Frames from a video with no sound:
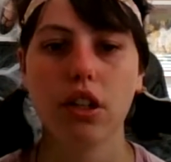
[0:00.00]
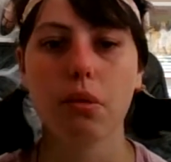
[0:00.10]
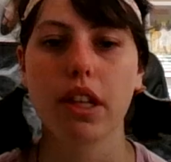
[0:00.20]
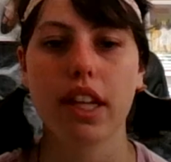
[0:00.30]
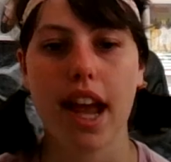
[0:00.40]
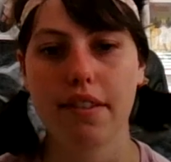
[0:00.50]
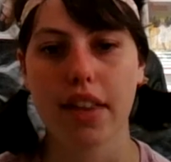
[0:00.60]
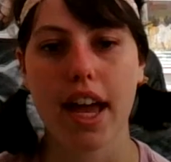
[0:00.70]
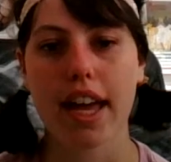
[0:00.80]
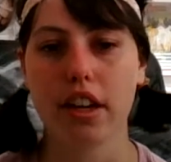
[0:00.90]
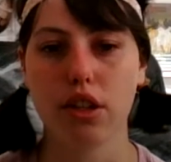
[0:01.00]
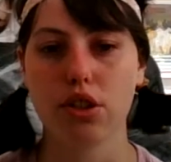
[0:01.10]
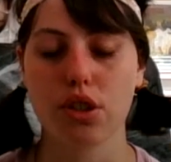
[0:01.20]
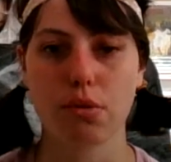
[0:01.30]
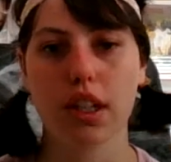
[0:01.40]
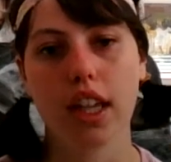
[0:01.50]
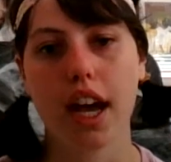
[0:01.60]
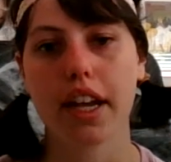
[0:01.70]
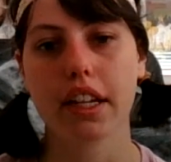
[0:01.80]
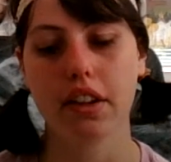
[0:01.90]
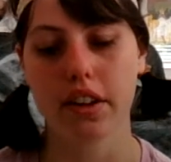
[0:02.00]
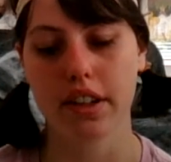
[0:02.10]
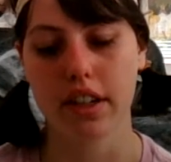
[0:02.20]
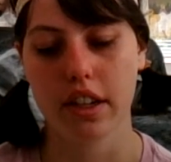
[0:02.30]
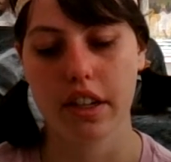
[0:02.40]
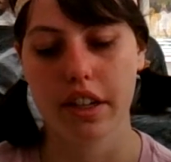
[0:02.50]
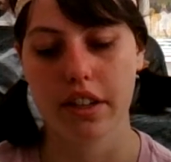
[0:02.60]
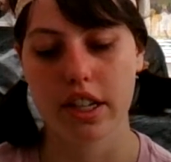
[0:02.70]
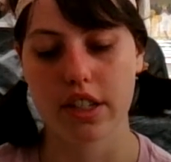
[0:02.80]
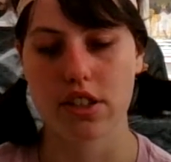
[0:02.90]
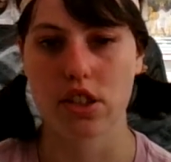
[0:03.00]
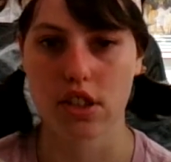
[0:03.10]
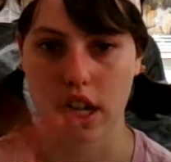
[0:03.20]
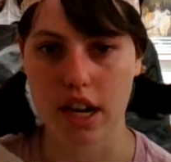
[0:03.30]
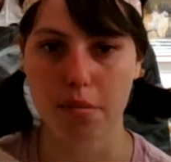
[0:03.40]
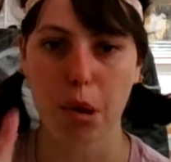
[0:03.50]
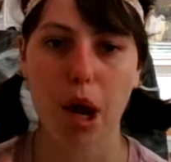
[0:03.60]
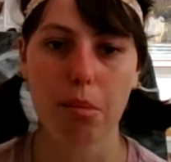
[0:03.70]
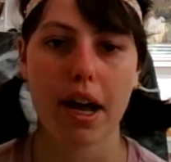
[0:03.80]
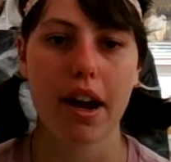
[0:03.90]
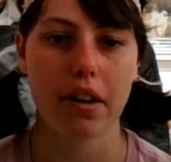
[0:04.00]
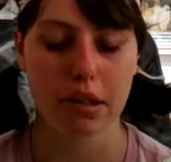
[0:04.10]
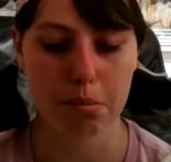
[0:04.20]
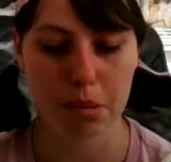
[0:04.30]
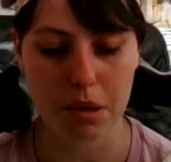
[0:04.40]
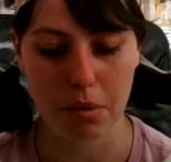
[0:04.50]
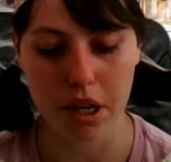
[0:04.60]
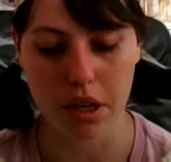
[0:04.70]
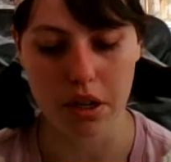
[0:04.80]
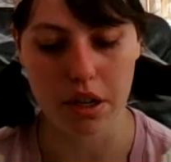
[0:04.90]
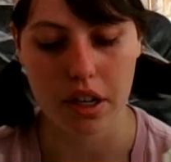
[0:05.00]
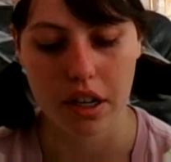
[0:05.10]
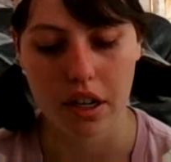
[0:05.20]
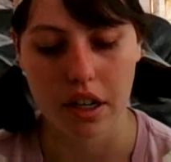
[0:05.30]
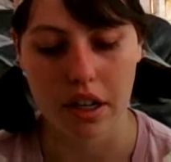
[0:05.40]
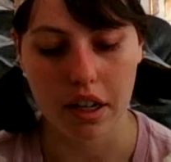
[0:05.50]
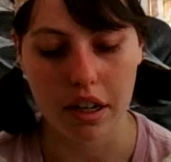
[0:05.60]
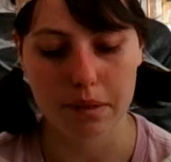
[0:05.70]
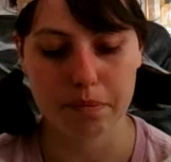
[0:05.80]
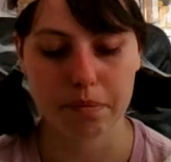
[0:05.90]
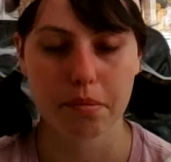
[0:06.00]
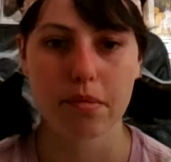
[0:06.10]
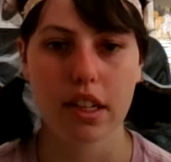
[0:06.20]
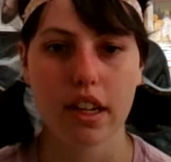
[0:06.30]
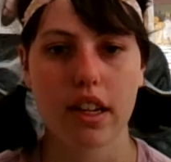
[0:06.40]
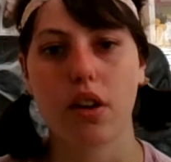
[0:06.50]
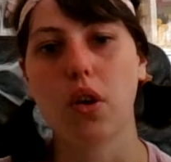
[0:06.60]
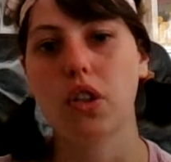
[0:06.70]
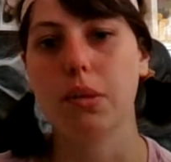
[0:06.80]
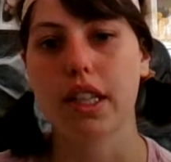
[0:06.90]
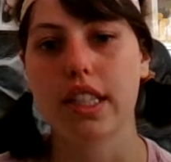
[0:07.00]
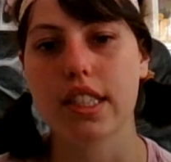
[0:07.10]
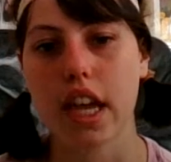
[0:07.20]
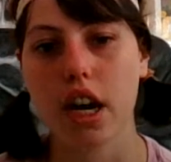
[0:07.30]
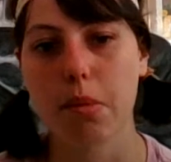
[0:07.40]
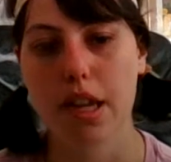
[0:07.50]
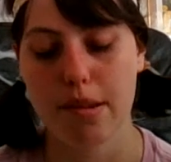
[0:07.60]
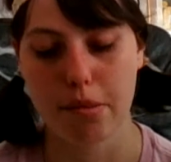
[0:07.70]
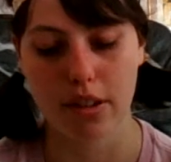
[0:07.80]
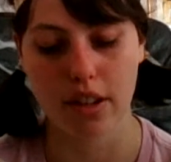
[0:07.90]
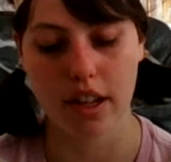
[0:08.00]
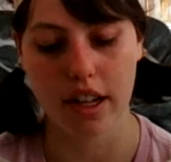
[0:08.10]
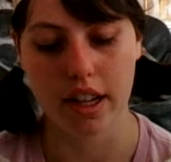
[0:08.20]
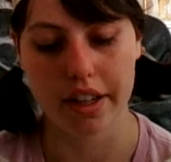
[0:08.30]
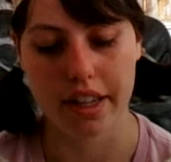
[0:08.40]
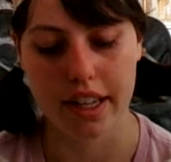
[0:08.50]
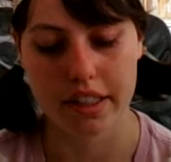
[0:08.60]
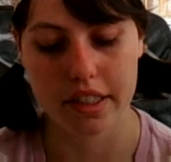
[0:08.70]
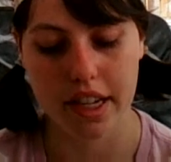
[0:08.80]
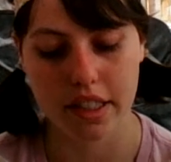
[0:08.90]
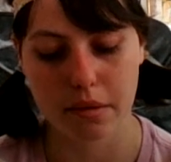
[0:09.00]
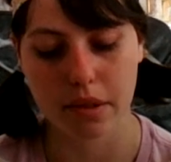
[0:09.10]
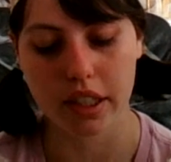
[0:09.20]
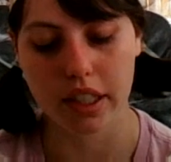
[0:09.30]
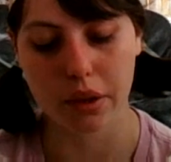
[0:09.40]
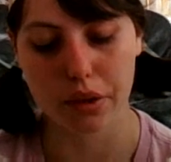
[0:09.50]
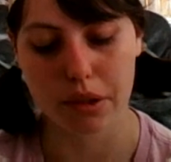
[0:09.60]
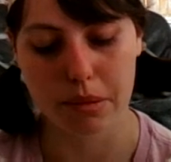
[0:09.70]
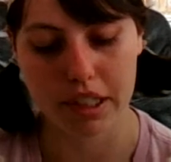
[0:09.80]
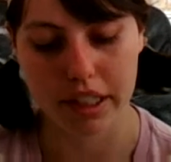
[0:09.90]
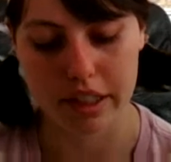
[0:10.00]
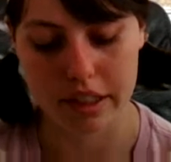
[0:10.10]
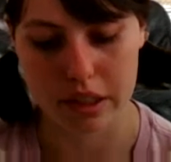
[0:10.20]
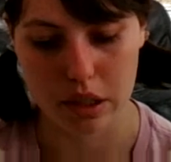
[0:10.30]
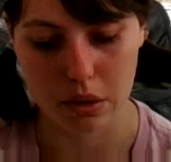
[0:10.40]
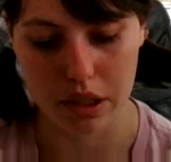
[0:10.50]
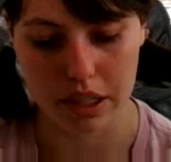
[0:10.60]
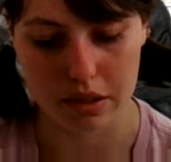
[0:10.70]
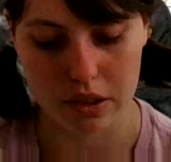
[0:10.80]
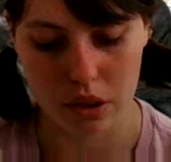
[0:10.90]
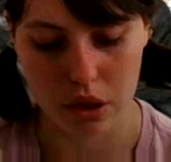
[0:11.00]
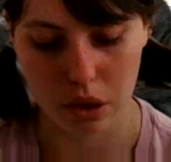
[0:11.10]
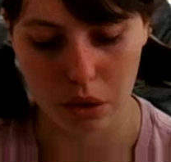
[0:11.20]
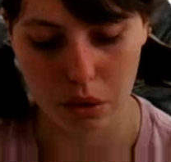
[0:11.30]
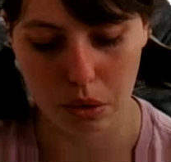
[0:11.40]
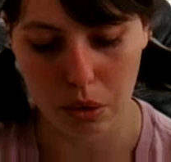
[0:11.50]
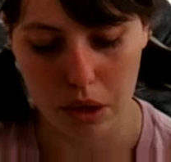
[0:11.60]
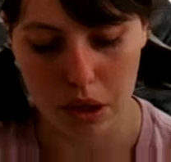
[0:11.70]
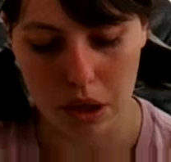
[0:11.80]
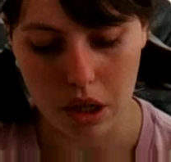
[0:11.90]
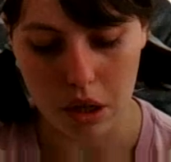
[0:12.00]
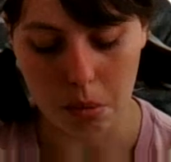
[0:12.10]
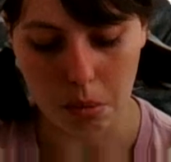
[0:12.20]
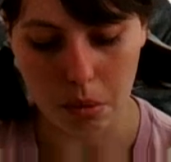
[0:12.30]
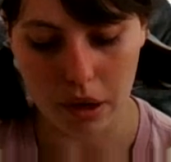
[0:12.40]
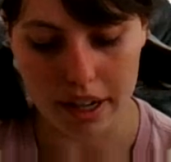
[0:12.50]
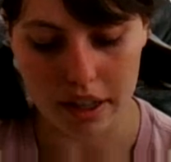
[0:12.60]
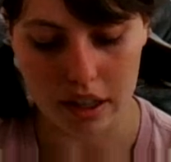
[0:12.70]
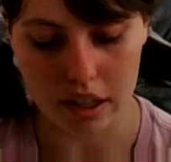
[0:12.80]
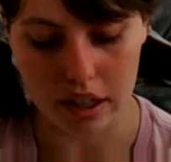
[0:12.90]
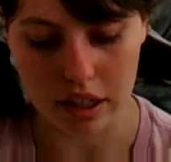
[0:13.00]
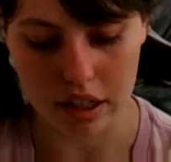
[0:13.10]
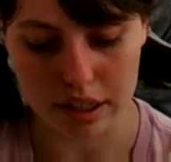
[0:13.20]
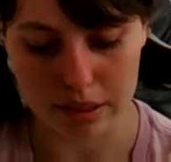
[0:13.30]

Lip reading: when you don't really have that and you're just relying on things to just kind of pop out and be weird and ultimately scare people, it doesn't really ultimately, I think, suit it too well.